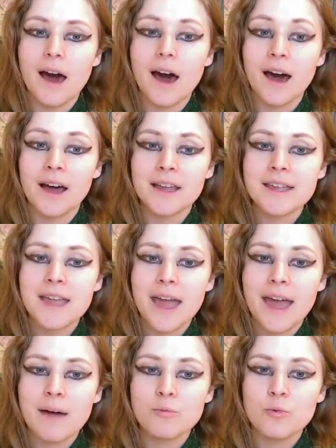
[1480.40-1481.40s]
I
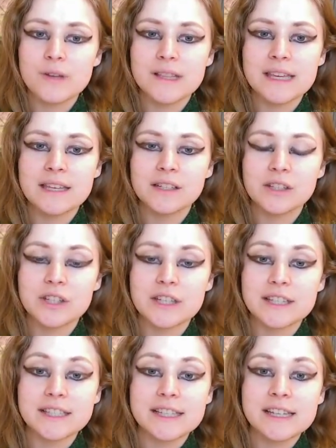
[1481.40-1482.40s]
am willing to
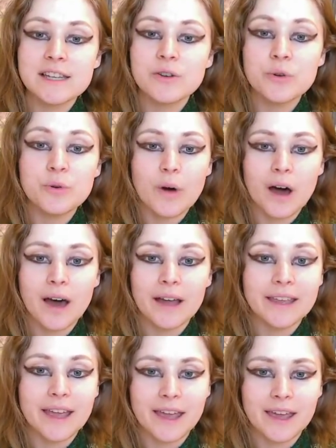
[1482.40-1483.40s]
see who
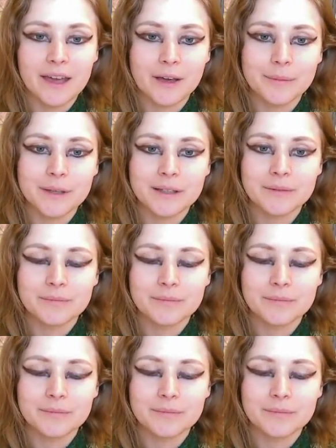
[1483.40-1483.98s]
I am.